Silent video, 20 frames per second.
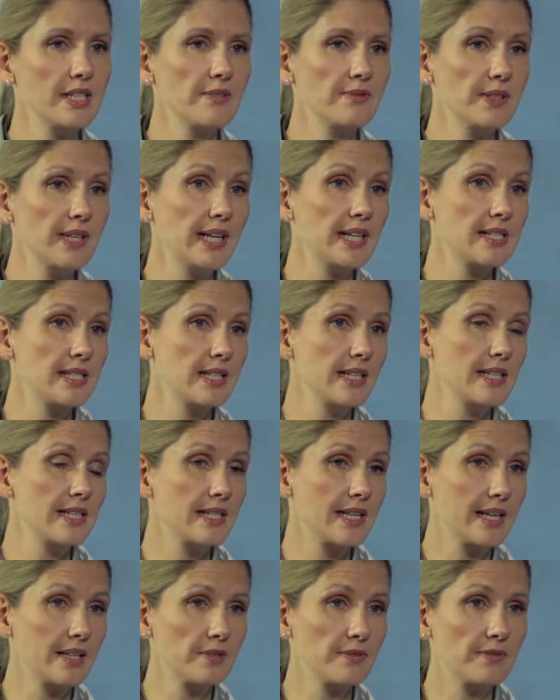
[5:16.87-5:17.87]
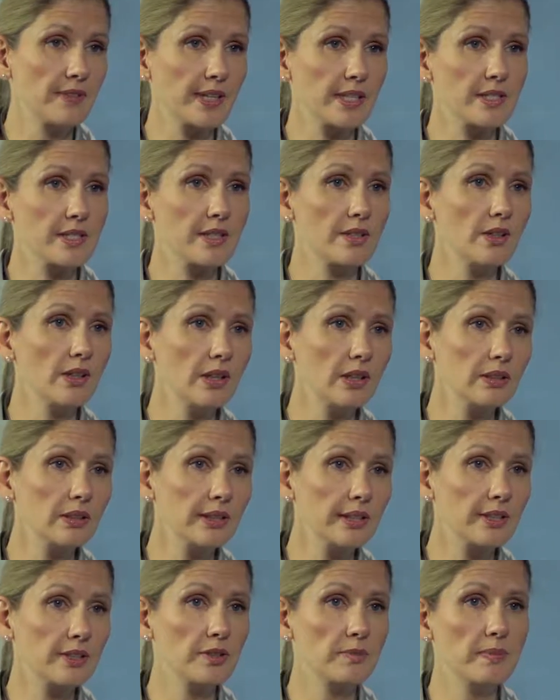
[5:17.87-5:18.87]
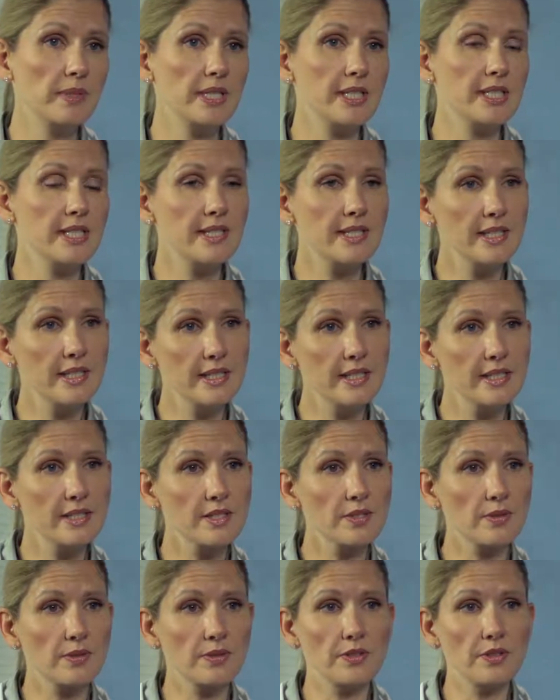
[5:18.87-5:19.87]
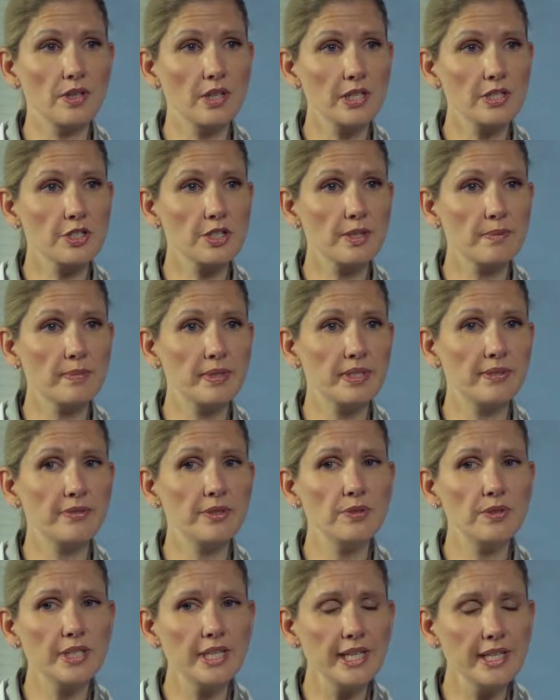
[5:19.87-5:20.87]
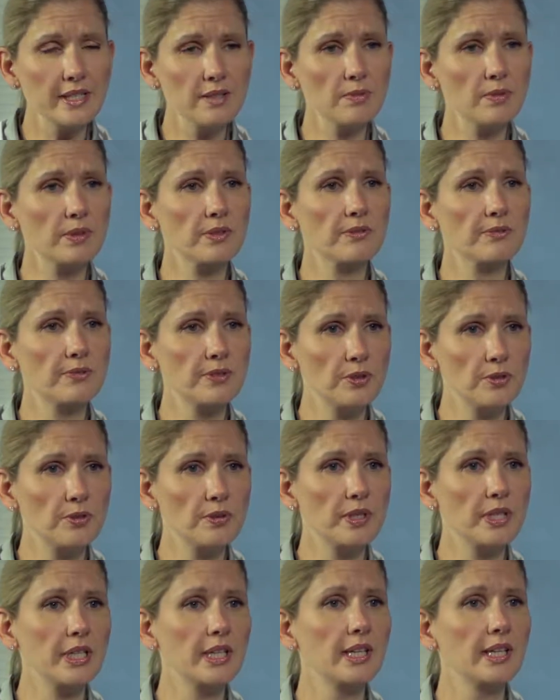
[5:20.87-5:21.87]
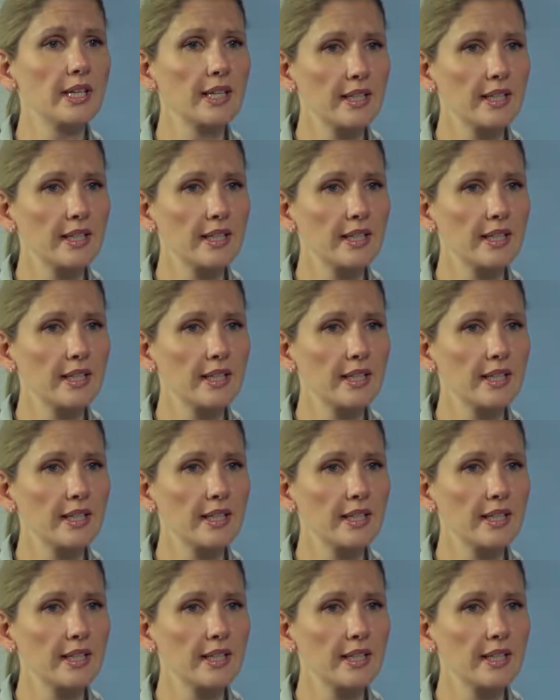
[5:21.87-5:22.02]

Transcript: So the NCLEX is going to ask you to prioritize your delegation and